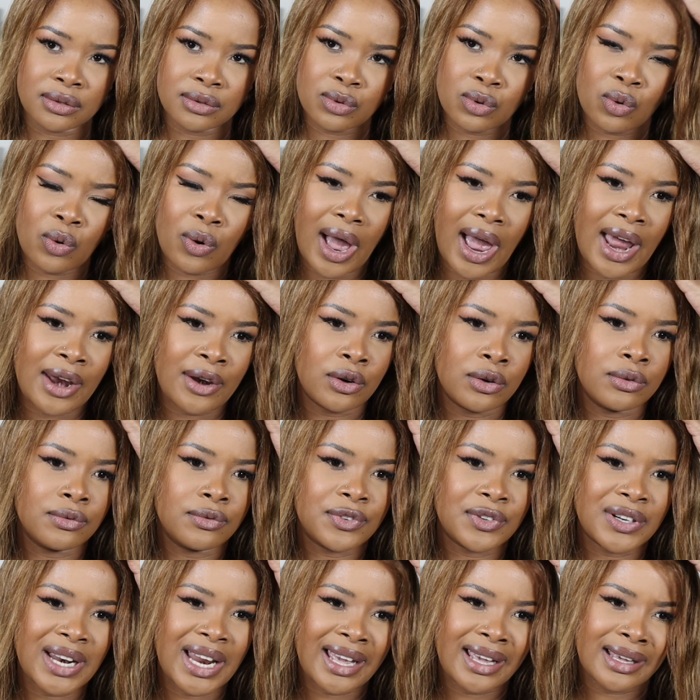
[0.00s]
so I don't
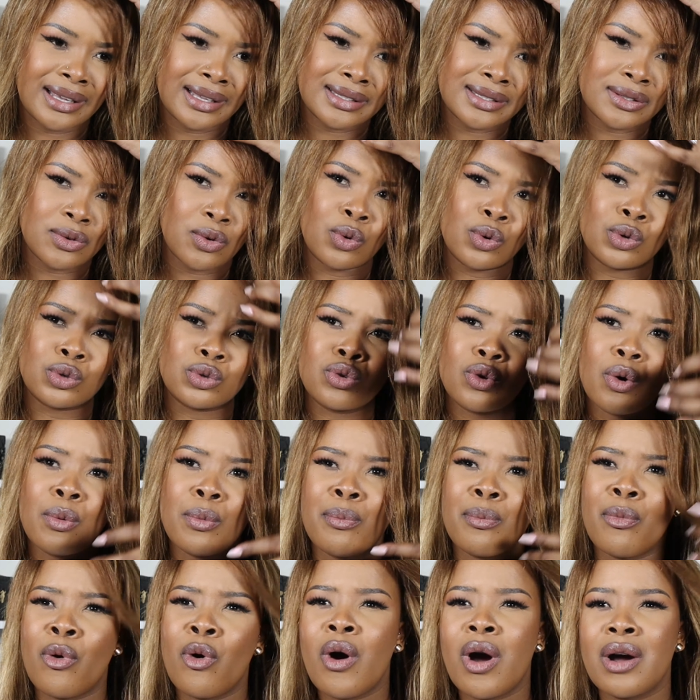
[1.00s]
feel like it's also
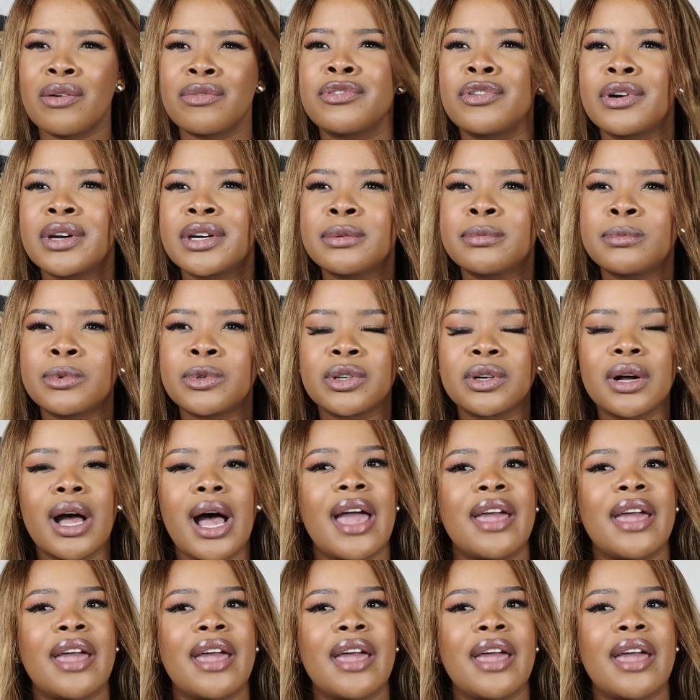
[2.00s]
more affordable.